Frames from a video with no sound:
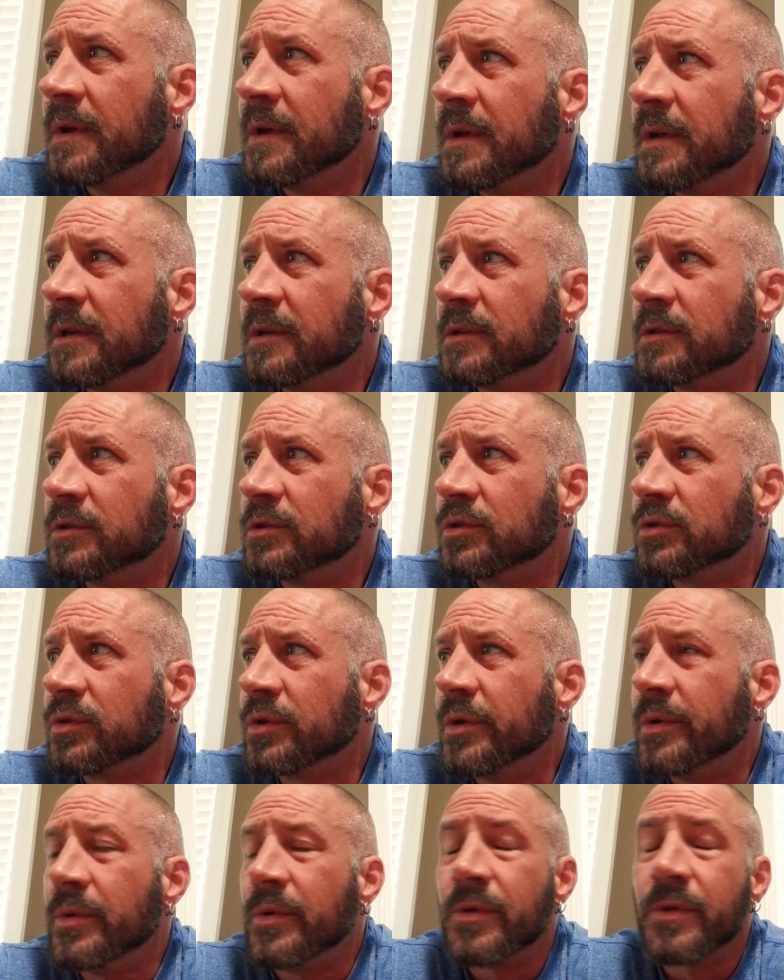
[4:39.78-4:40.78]
is
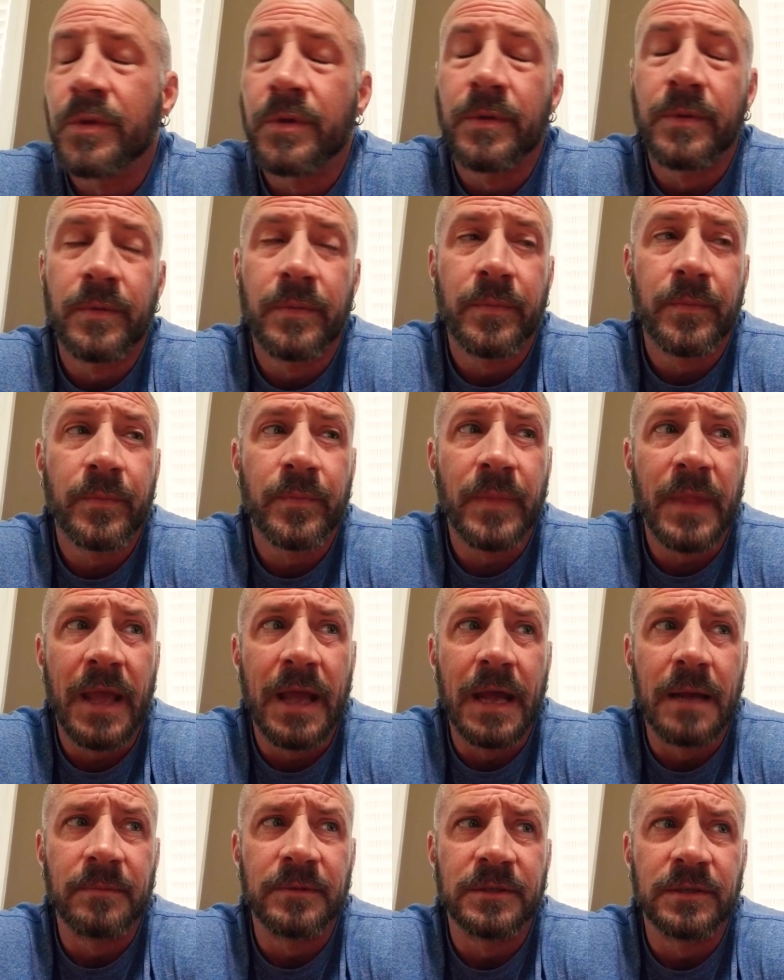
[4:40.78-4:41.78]
truth
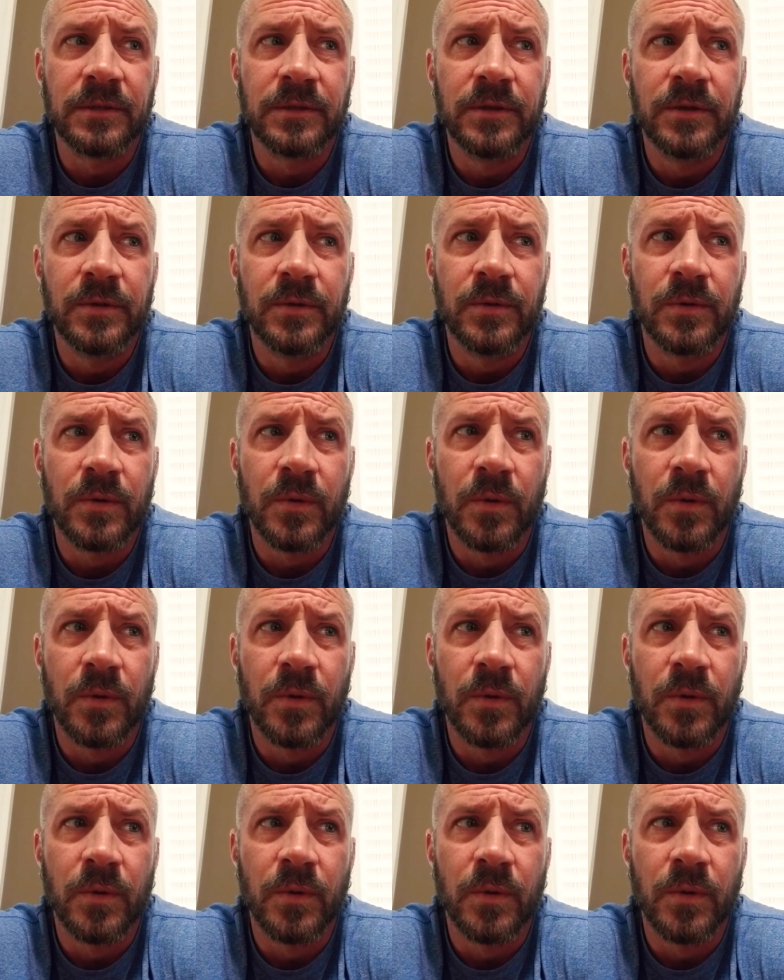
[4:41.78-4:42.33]
absolute